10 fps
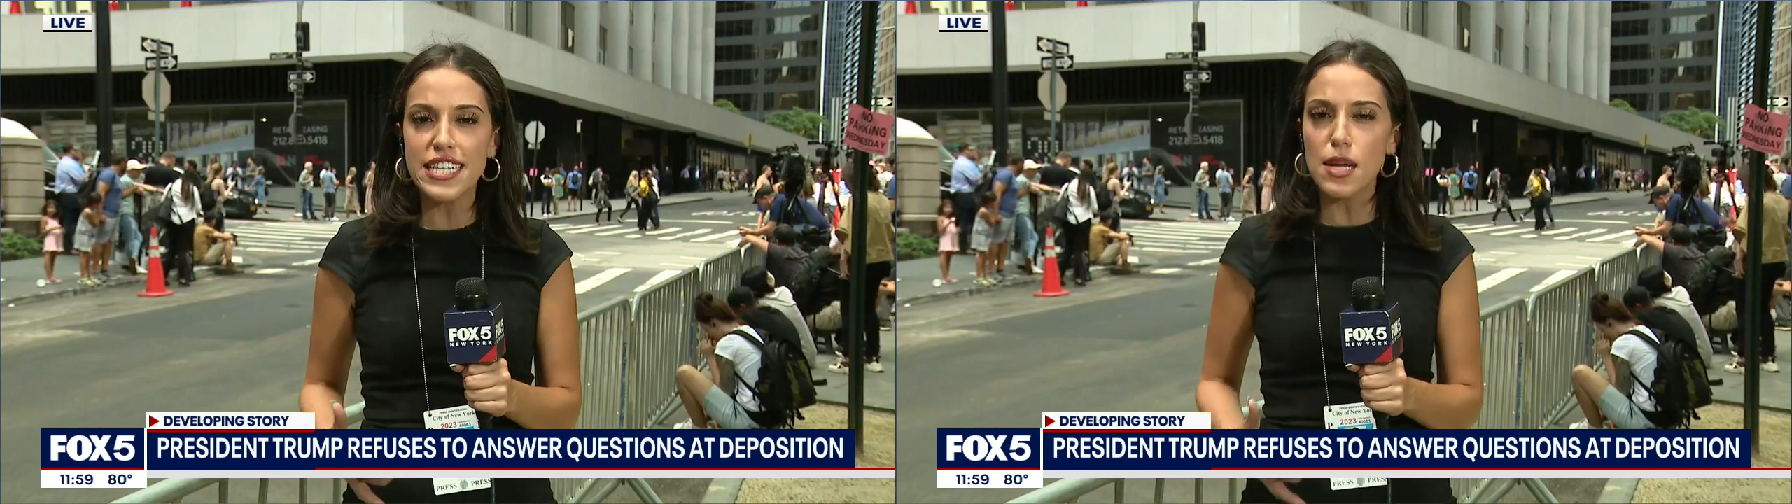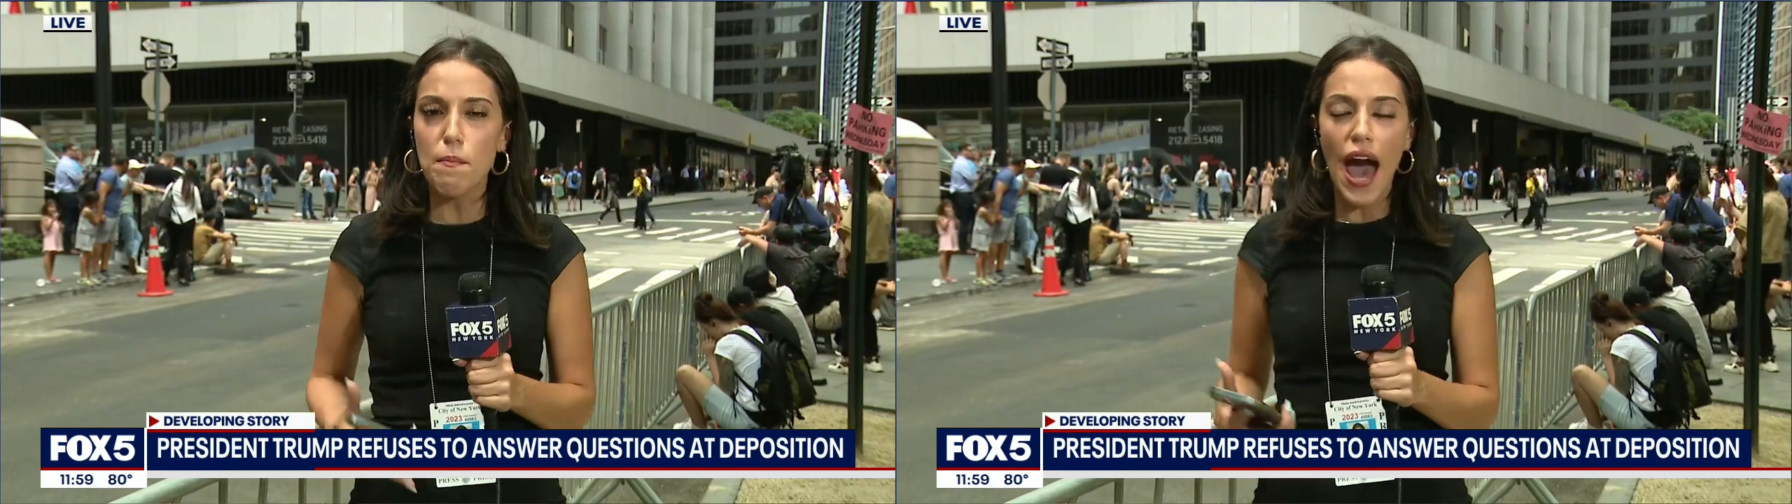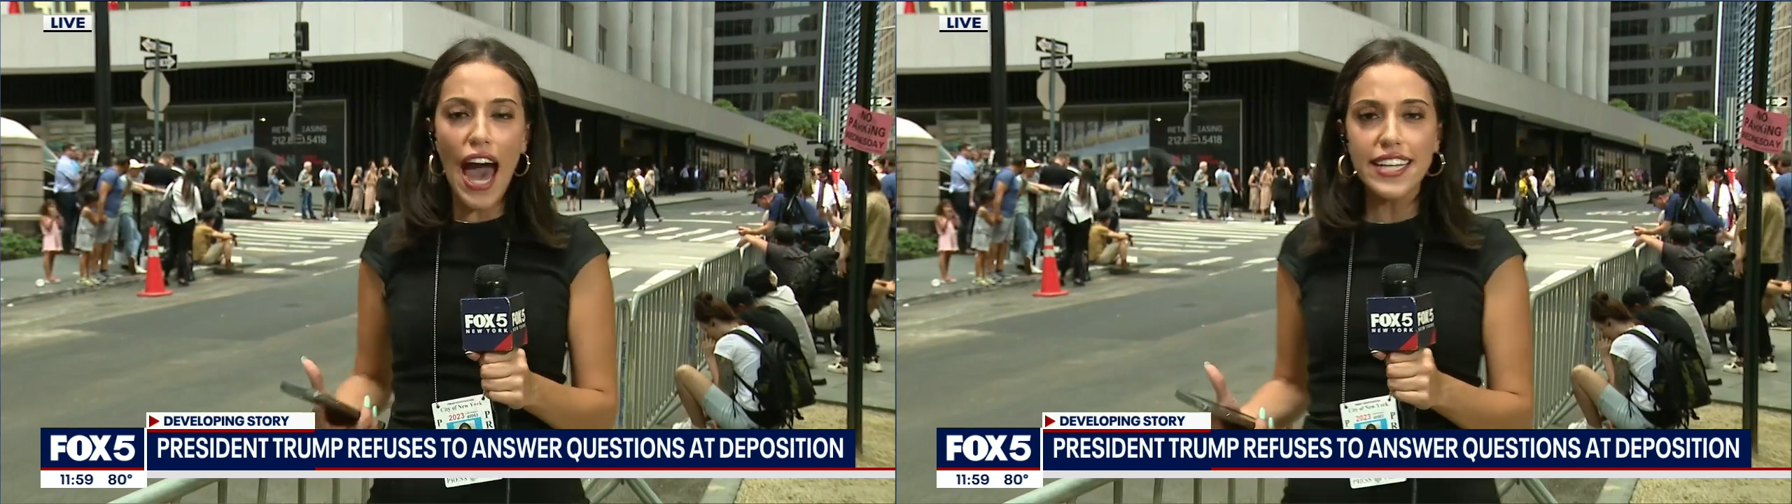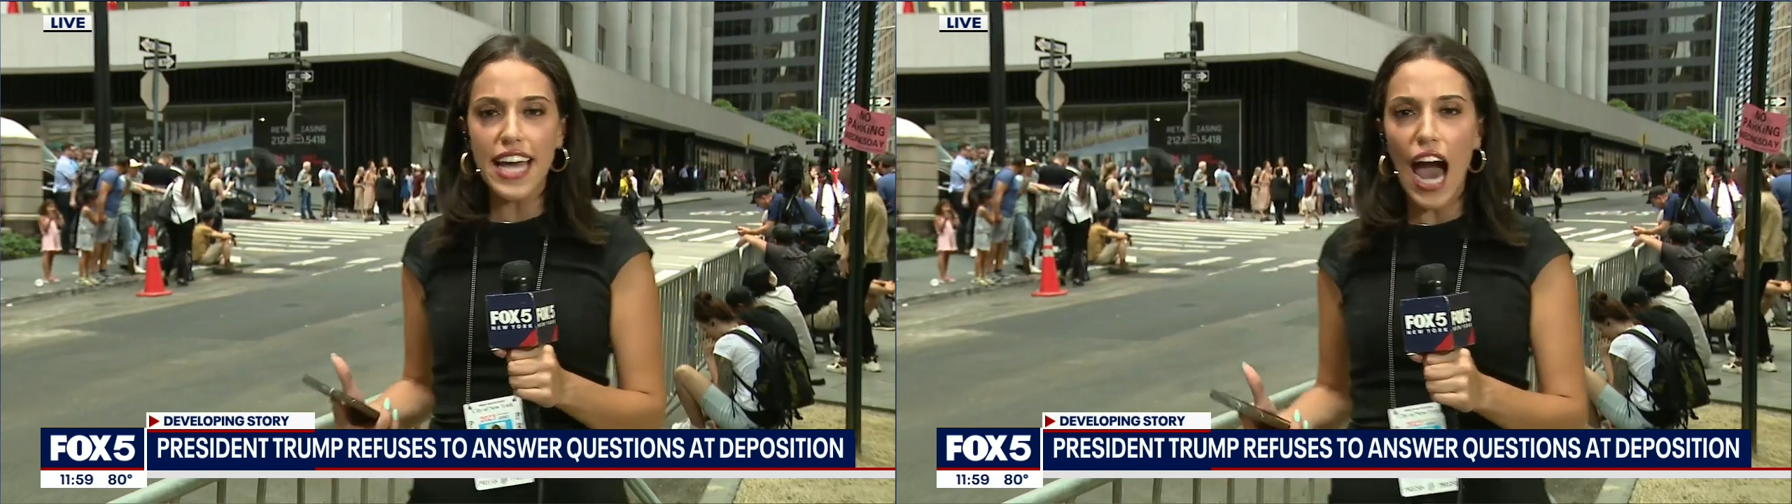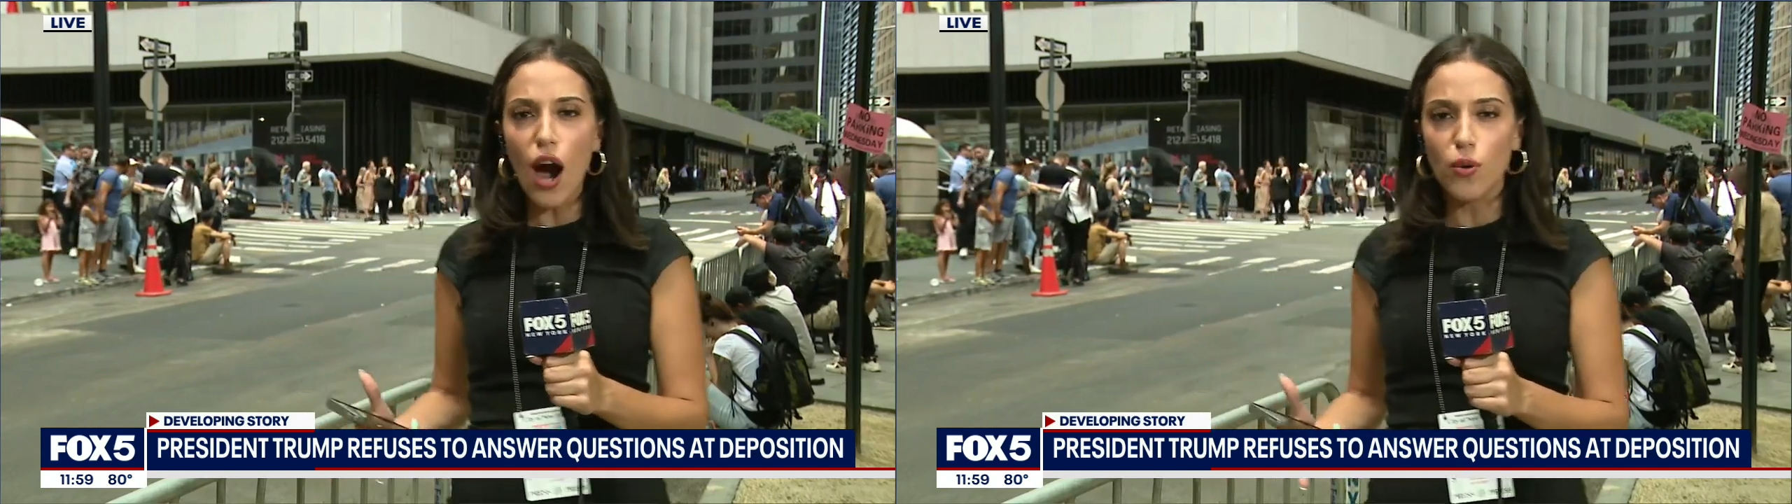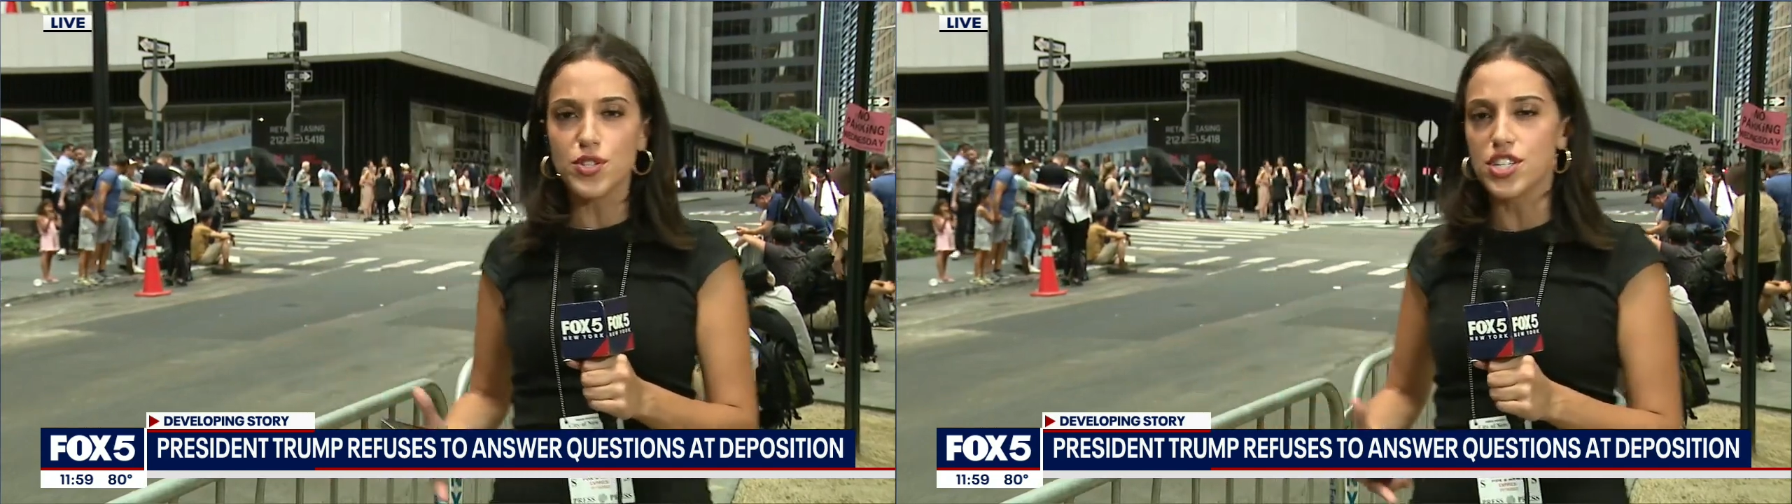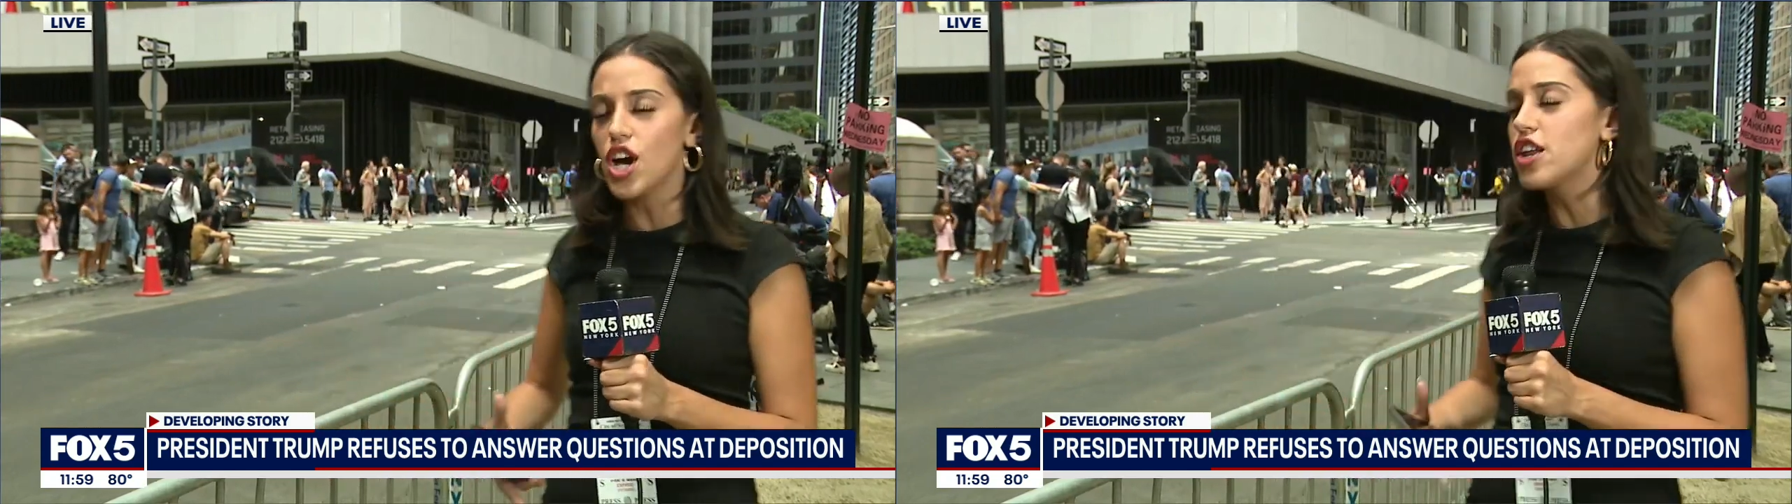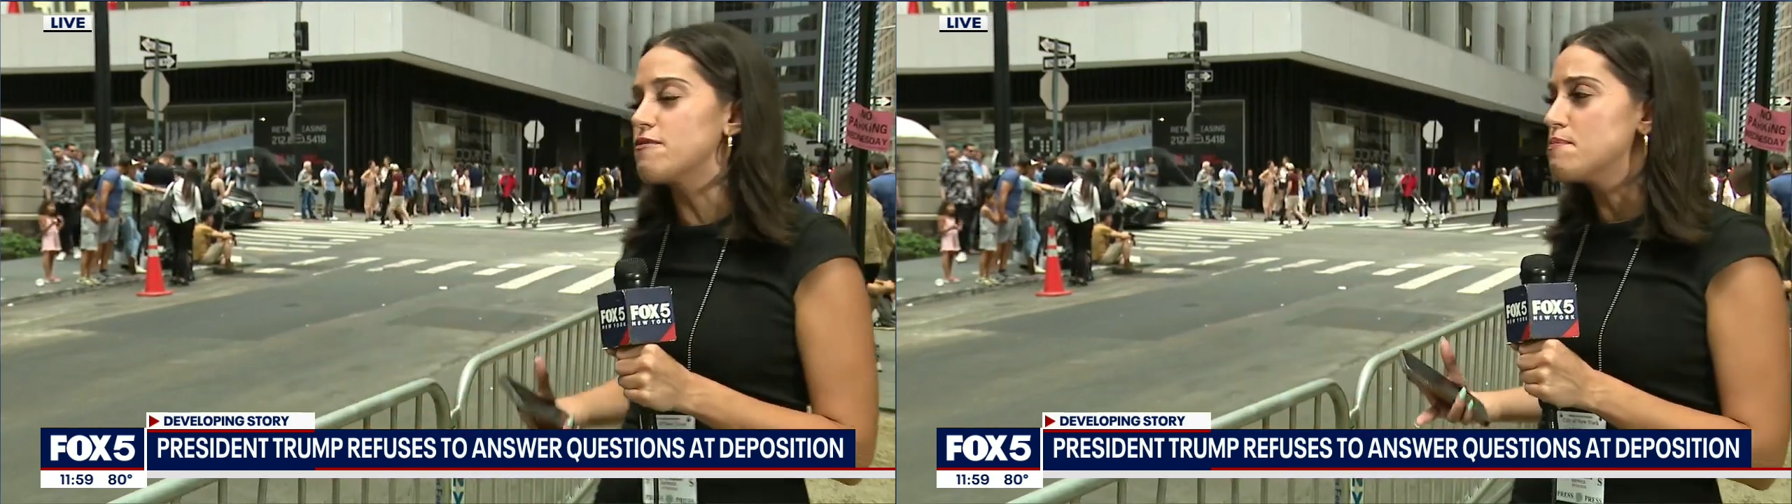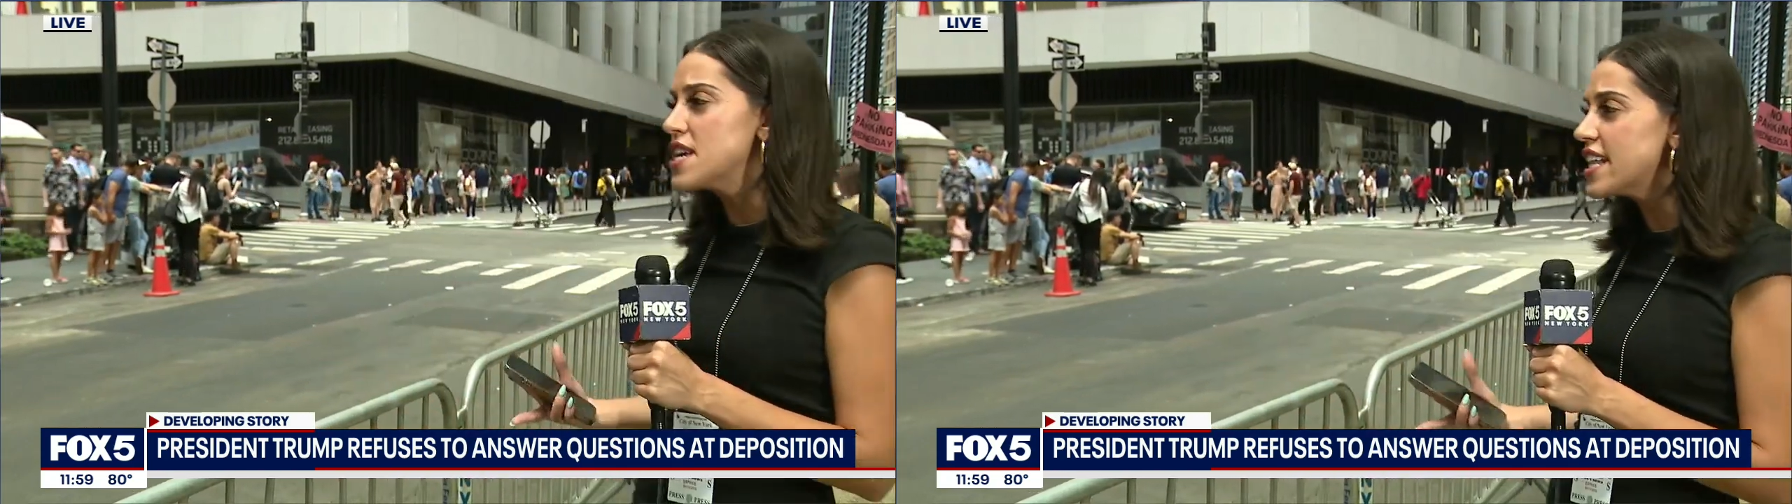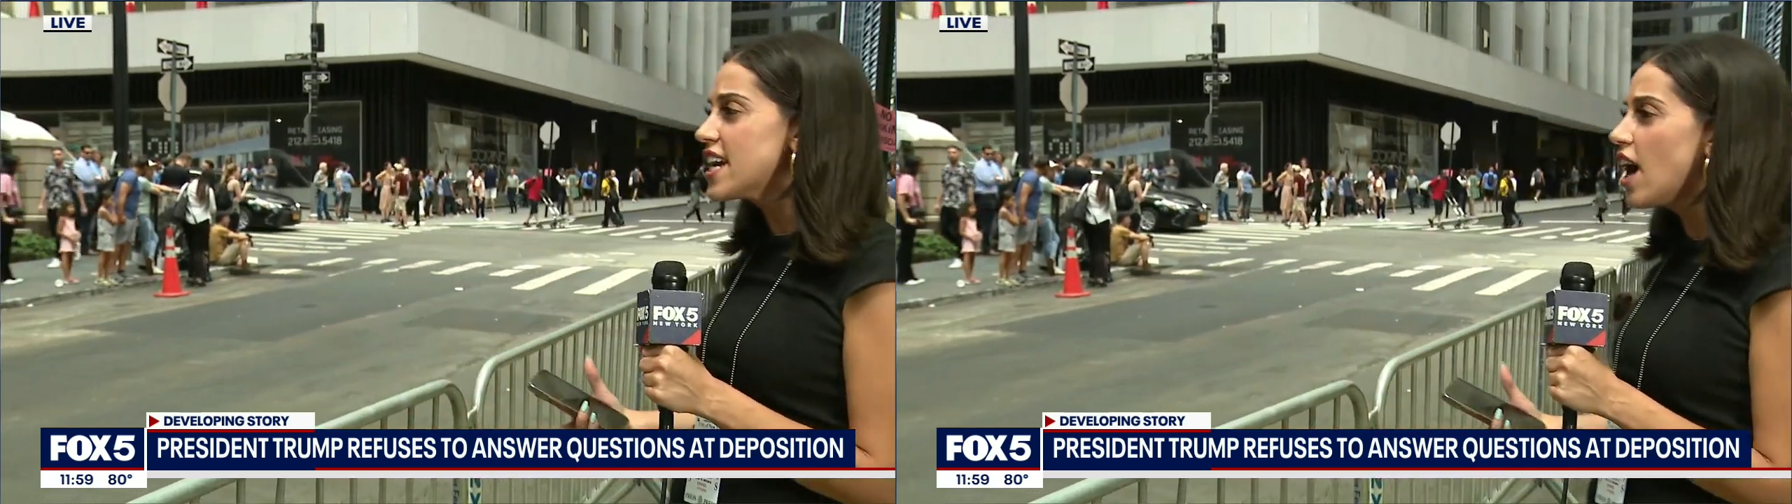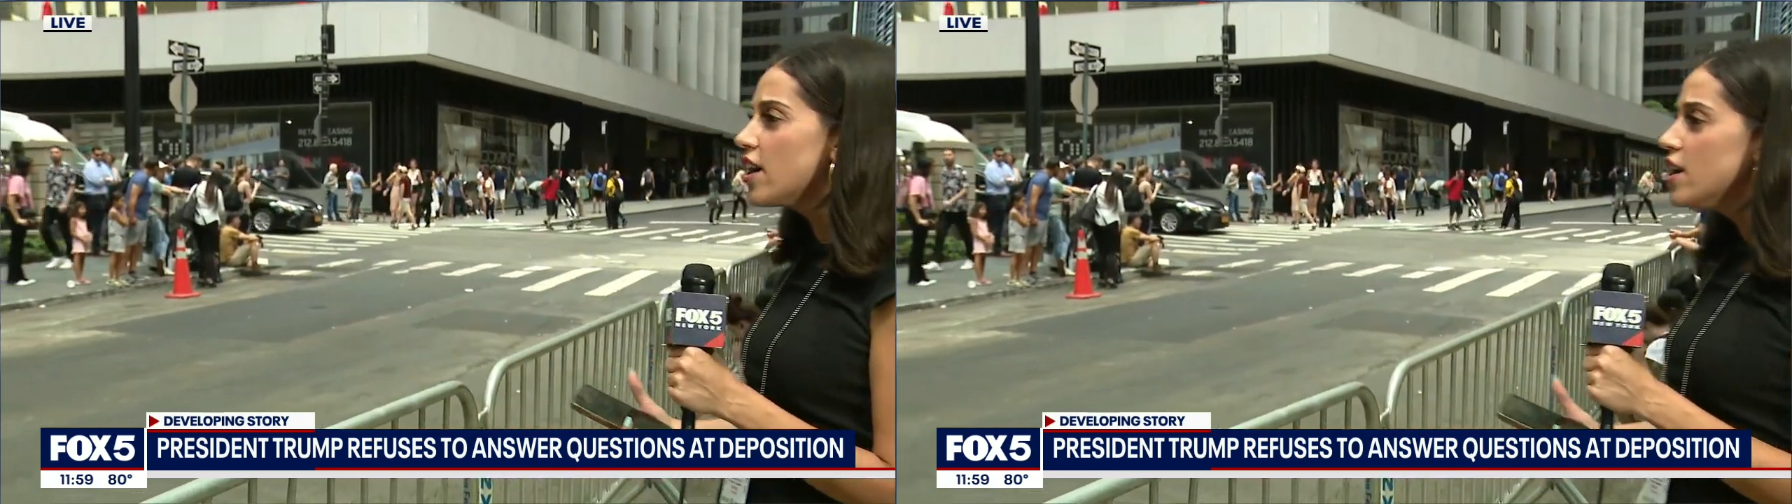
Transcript: it's a packed house, a ton of media,